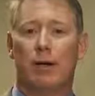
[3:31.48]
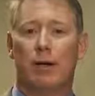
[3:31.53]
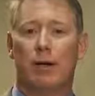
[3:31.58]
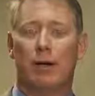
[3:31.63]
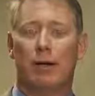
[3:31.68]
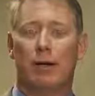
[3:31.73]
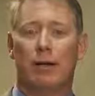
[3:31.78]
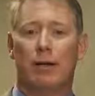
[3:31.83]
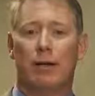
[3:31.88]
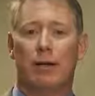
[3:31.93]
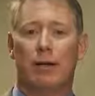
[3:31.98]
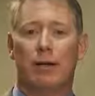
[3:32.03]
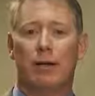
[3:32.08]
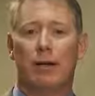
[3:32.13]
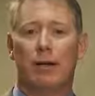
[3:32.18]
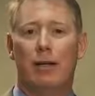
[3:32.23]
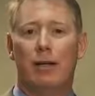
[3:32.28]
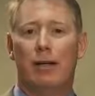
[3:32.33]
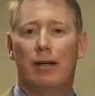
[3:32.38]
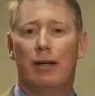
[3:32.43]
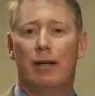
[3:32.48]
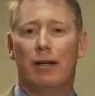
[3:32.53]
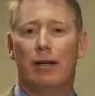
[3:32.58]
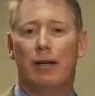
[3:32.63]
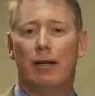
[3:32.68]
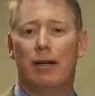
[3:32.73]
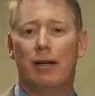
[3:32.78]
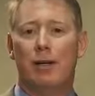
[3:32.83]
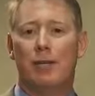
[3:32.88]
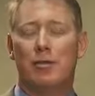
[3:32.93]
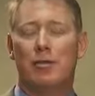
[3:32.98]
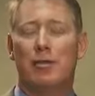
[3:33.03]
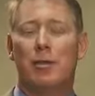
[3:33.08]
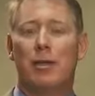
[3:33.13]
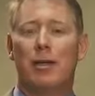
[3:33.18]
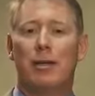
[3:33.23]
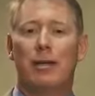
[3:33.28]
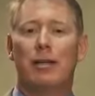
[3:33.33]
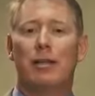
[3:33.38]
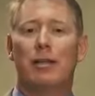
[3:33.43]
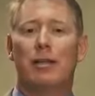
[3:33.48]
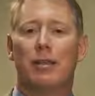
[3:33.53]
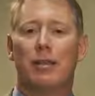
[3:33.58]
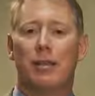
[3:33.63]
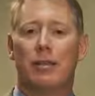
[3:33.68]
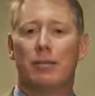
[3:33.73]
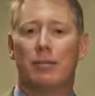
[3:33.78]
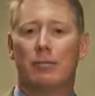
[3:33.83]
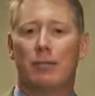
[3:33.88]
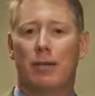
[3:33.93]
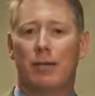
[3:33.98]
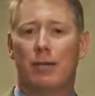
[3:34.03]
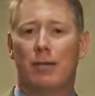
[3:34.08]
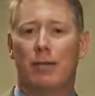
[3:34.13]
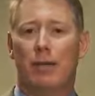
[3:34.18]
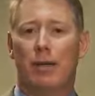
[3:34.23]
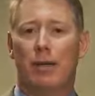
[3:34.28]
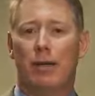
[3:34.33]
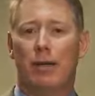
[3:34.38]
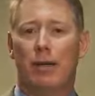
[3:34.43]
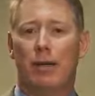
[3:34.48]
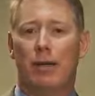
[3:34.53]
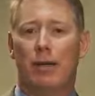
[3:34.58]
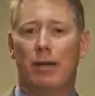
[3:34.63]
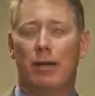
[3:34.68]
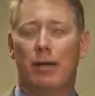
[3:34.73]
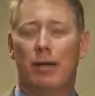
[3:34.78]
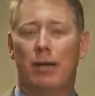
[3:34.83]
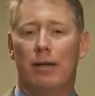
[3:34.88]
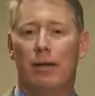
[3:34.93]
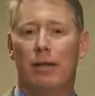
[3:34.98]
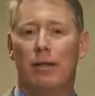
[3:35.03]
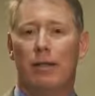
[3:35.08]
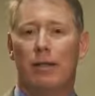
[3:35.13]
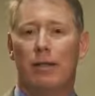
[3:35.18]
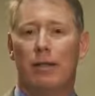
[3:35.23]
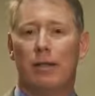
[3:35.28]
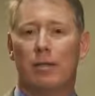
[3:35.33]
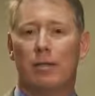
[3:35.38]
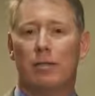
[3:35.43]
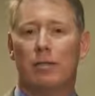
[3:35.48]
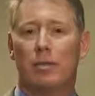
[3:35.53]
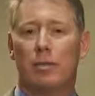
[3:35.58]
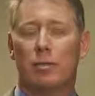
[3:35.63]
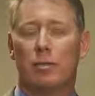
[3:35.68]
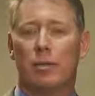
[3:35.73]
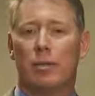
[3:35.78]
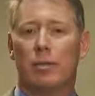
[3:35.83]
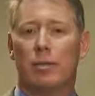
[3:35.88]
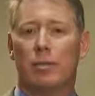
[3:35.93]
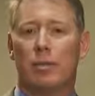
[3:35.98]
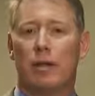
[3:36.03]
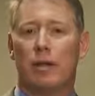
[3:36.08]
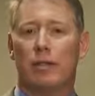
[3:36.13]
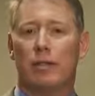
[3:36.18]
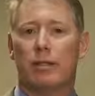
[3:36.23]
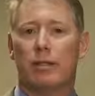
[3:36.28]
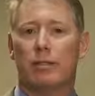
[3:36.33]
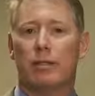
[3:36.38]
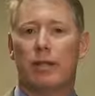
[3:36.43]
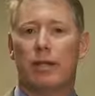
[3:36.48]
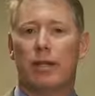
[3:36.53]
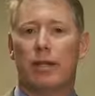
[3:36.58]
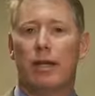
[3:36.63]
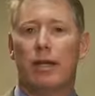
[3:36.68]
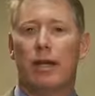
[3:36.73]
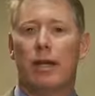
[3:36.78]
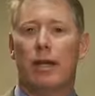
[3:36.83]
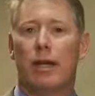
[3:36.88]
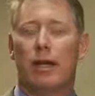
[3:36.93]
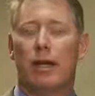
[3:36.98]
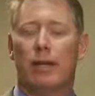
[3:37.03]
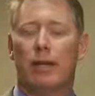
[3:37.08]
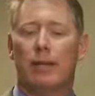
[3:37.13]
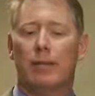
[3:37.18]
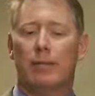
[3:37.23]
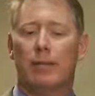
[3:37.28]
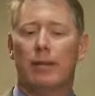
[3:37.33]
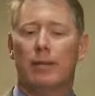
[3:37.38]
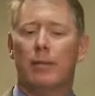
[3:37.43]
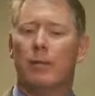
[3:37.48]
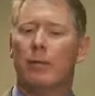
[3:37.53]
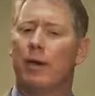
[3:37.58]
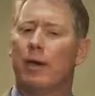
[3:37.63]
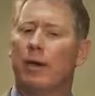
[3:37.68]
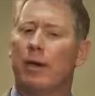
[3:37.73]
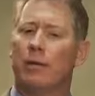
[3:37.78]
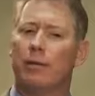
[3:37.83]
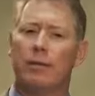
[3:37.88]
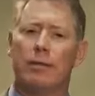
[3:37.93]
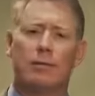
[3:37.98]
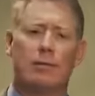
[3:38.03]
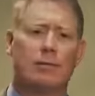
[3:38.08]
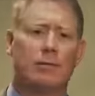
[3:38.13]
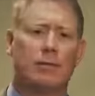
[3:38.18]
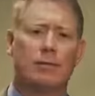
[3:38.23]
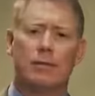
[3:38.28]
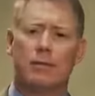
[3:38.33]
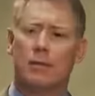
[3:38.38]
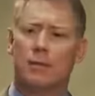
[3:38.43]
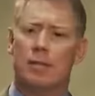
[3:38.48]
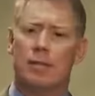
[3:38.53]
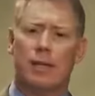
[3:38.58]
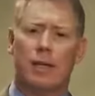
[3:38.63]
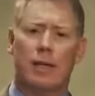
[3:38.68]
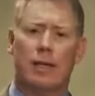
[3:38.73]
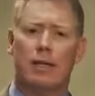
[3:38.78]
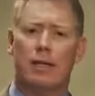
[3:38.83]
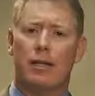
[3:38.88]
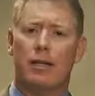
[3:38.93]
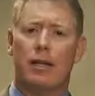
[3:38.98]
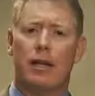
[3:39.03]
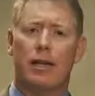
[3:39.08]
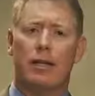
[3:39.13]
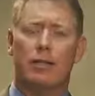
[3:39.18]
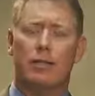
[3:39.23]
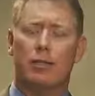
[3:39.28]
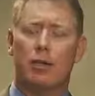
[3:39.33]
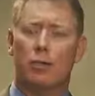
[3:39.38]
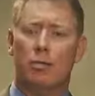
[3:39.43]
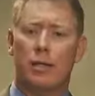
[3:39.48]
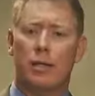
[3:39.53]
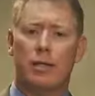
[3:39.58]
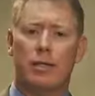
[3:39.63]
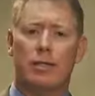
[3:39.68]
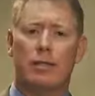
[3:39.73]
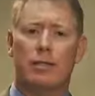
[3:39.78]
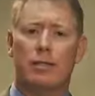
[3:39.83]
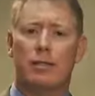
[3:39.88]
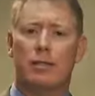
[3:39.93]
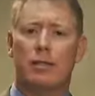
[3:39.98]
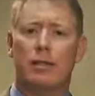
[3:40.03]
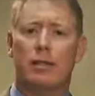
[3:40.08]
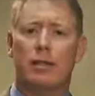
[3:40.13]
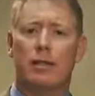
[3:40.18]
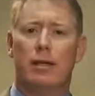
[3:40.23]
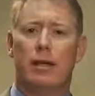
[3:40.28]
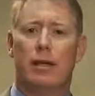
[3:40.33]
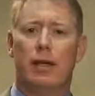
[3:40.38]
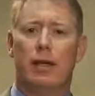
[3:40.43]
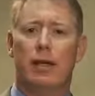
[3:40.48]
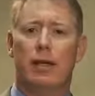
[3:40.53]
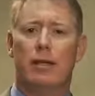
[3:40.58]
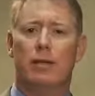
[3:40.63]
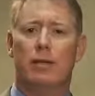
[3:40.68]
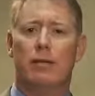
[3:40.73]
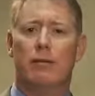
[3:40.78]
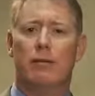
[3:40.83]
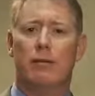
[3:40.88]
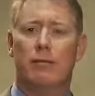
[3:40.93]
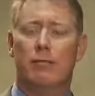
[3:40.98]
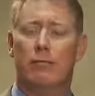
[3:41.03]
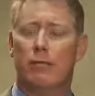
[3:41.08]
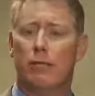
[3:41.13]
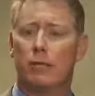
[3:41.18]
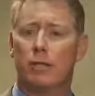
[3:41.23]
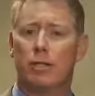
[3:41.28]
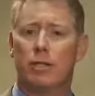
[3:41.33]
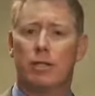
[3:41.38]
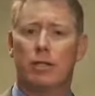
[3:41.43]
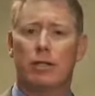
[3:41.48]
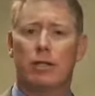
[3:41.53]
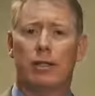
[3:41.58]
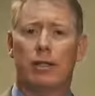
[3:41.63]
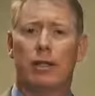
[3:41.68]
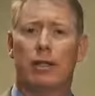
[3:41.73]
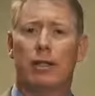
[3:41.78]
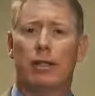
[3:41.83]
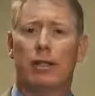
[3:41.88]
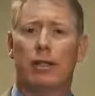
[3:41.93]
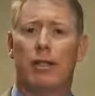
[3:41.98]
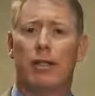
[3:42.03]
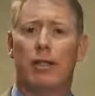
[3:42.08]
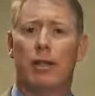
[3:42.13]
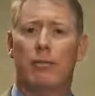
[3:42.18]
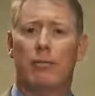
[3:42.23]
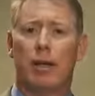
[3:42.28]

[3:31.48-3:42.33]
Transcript: very intriguing thing from a clinician's perspective. We have a society that is obese and unfortunately